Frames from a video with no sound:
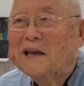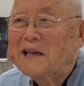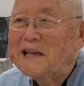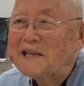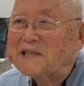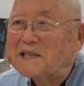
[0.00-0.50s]

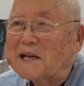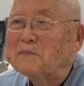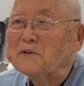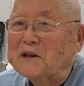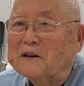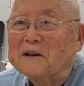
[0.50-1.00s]
is
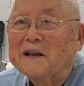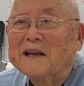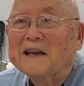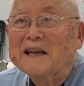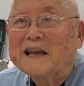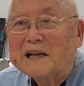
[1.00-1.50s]
subject,
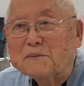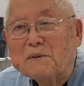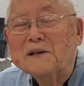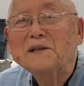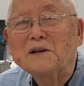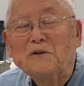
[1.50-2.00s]

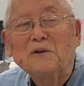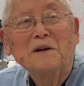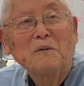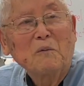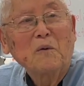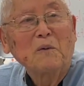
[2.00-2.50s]
especially during the
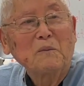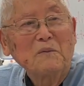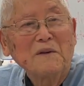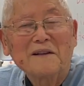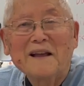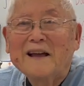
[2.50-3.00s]

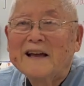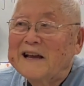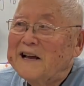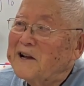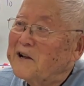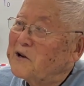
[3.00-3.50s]
warm,
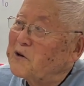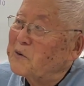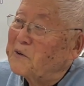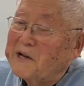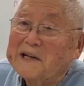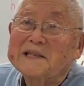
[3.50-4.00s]
to
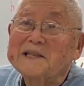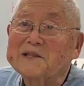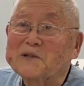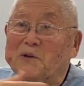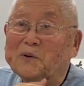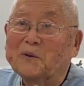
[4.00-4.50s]
dust
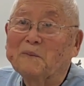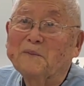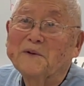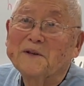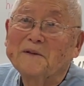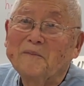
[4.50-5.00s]

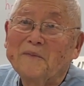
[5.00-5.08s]
storms.